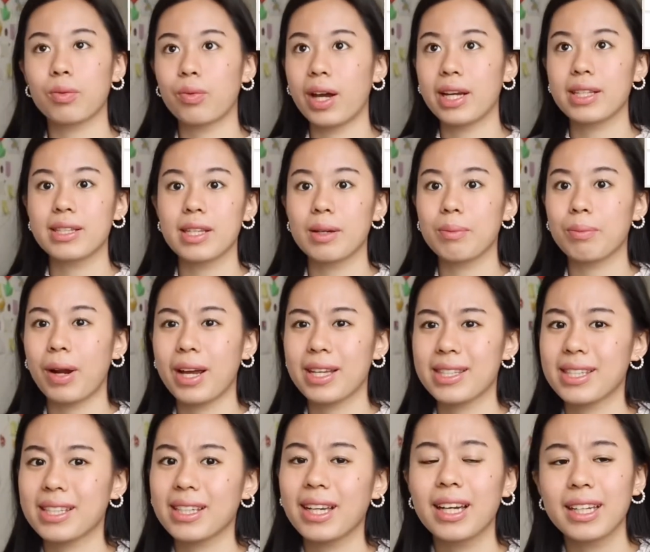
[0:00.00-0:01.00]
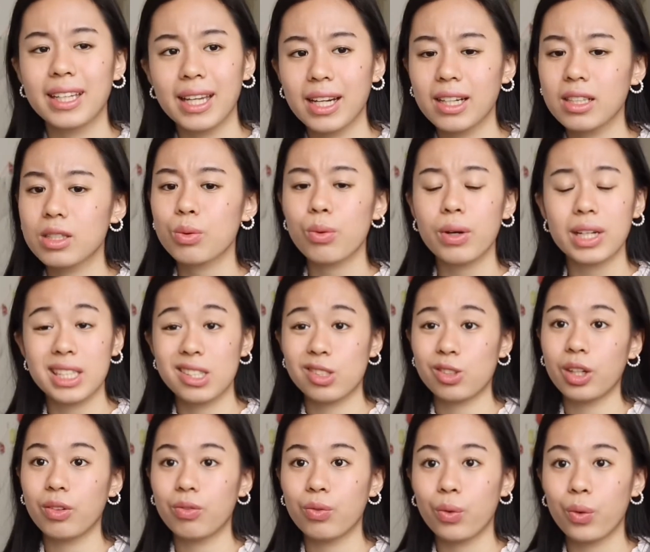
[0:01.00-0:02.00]
rights and pricing. Again, it's quite
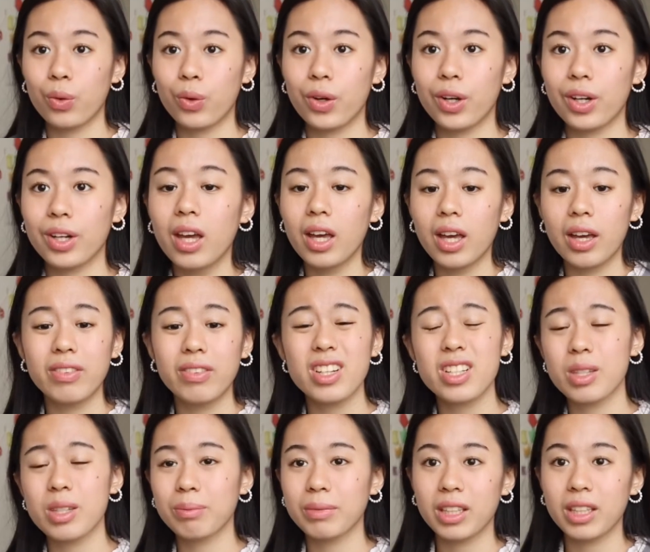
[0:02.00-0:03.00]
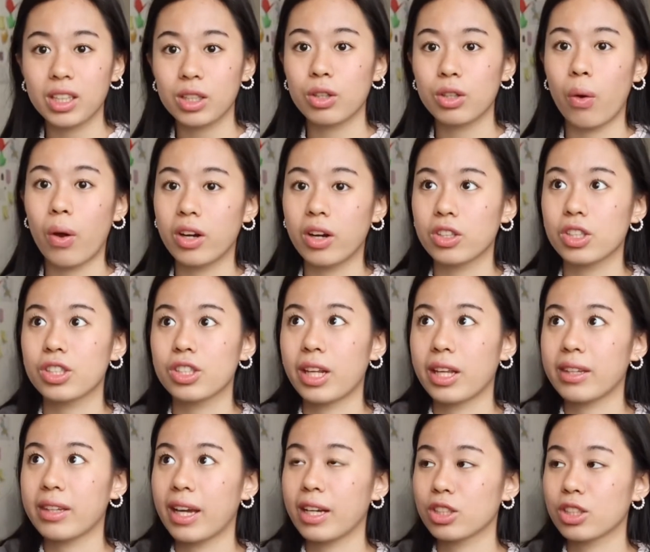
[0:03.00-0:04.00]
straightforward. If there's something you don't
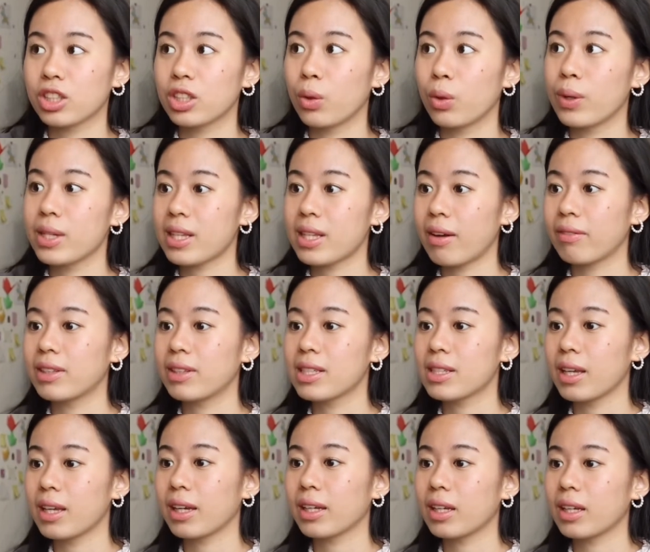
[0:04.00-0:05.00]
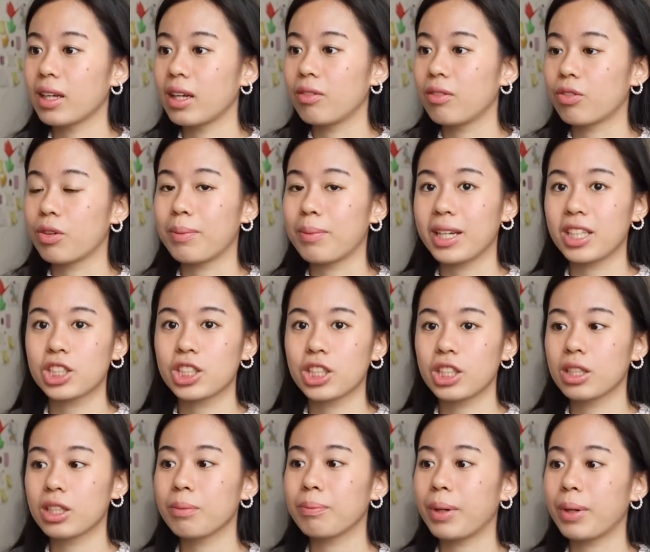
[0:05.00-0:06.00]
understand, they actually always have these like
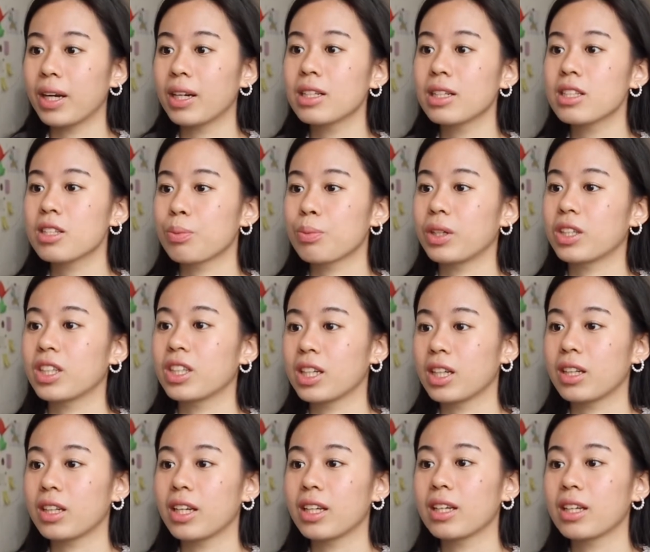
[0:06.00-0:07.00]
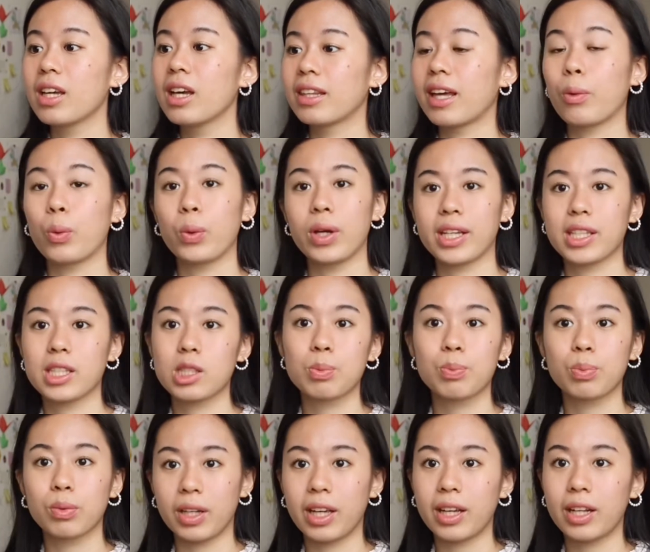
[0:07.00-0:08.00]
information buttons where you can click that will
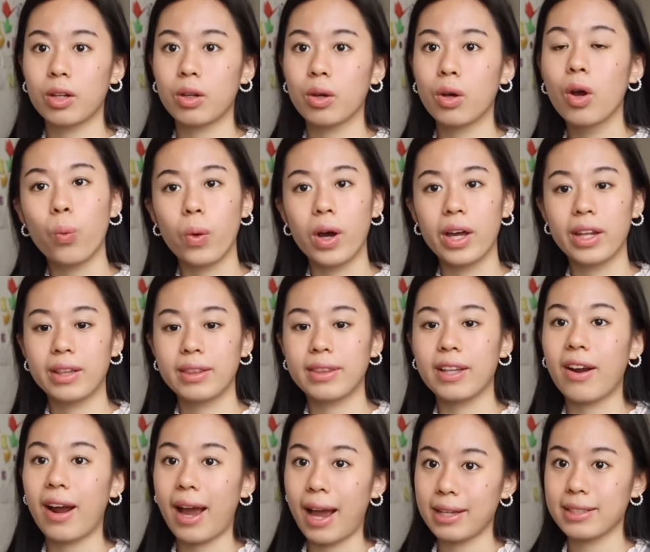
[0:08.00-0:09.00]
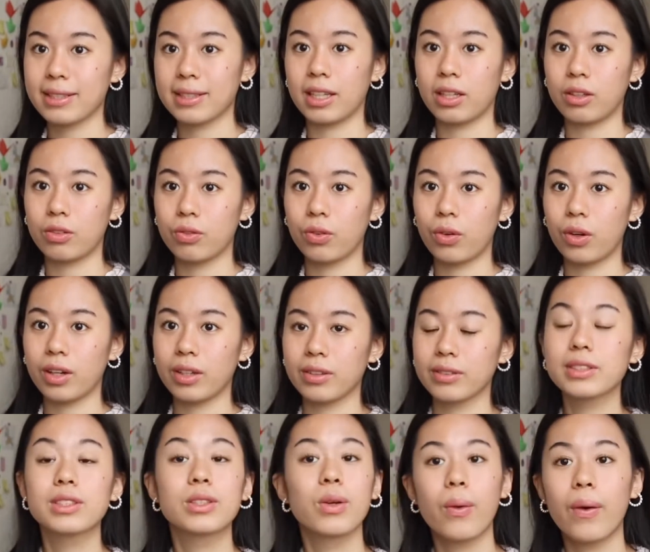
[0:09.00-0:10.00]
explain what they're asking for.
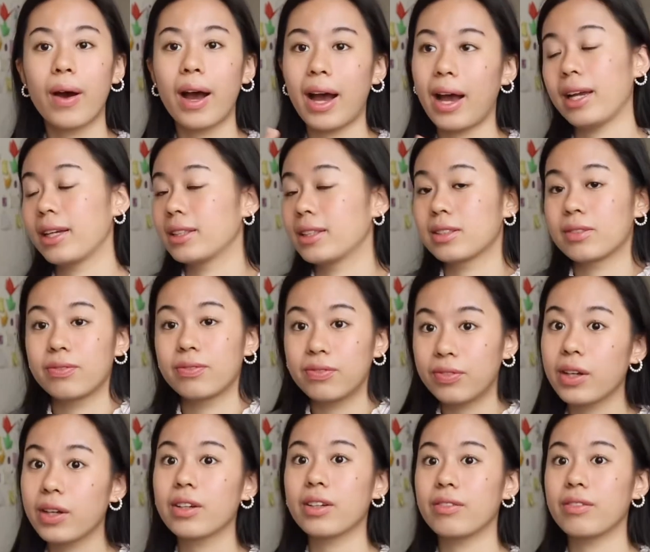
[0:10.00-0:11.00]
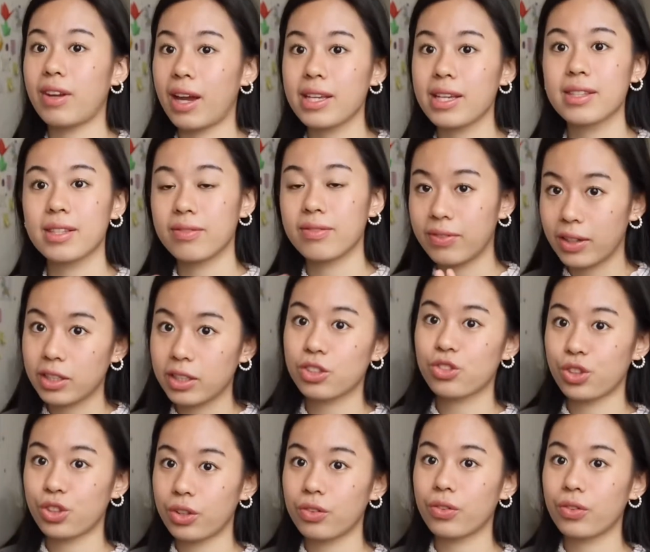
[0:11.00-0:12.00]
So it's very nice, it's very
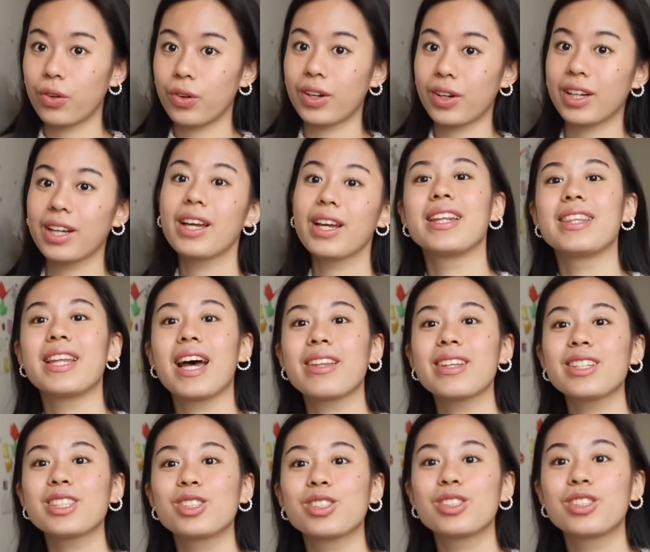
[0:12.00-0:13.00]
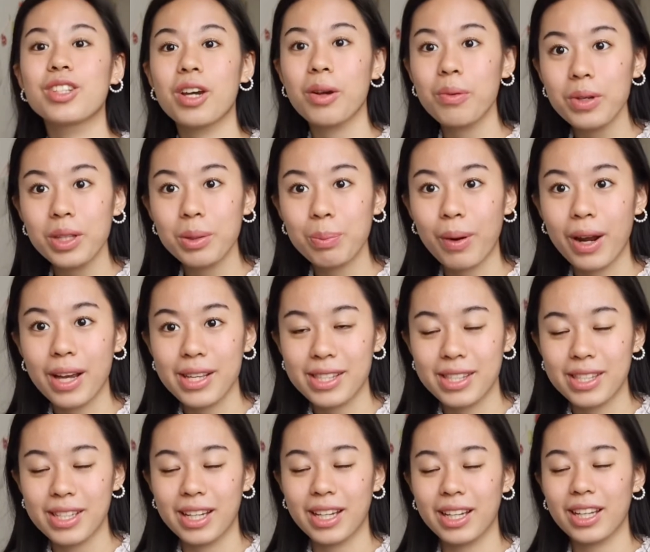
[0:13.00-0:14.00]
straightforward. And now that you're done with
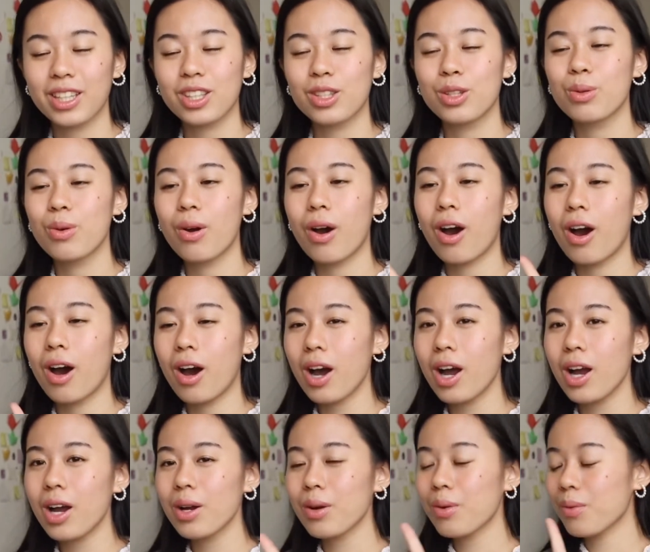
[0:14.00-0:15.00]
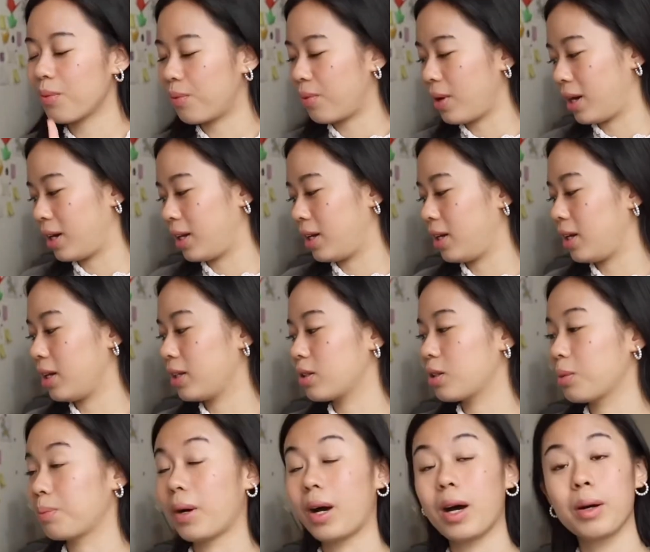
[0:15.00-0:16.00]
pricing, you are ready
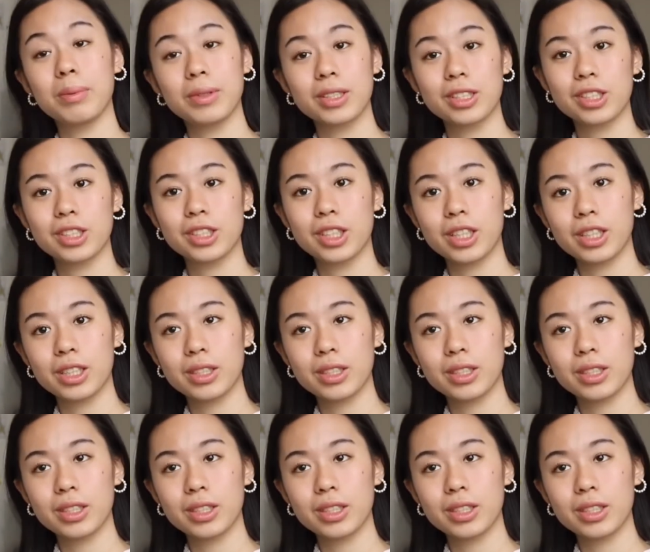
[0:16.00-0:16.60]
to publish it.